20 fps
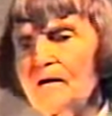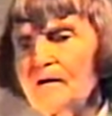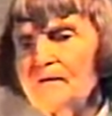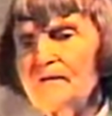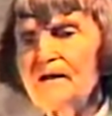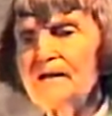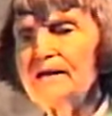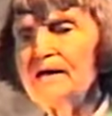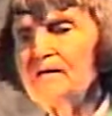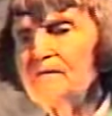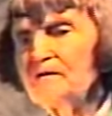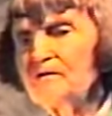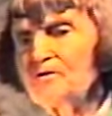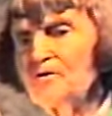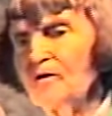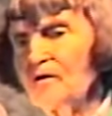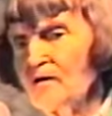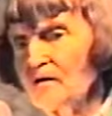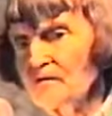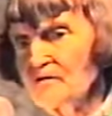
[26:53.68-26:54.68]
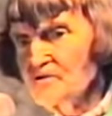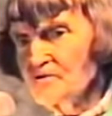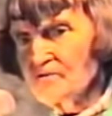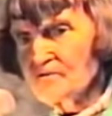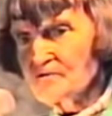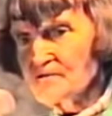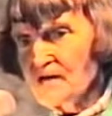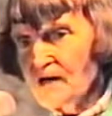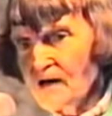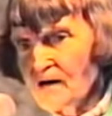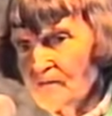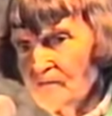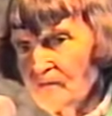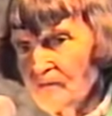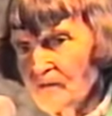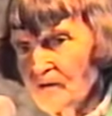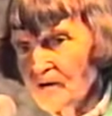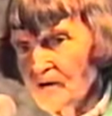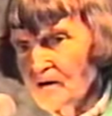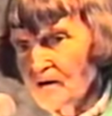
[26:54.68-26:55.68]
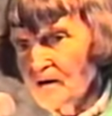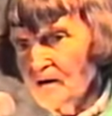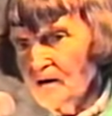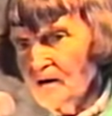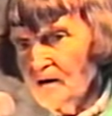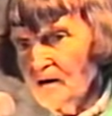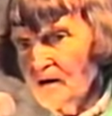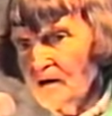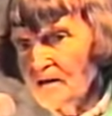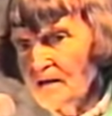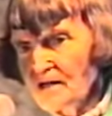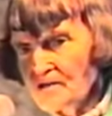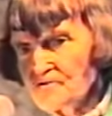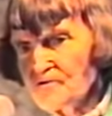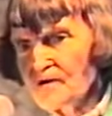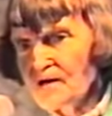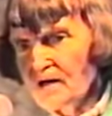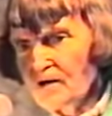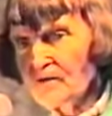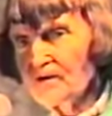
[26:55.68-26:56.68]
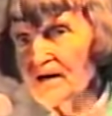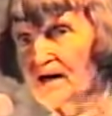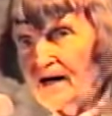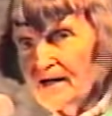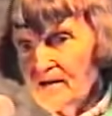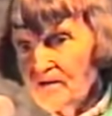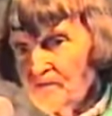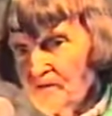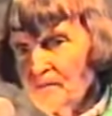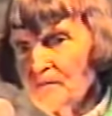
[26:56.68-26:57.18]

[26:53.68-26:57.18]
than even your orange juice have, unless you get organic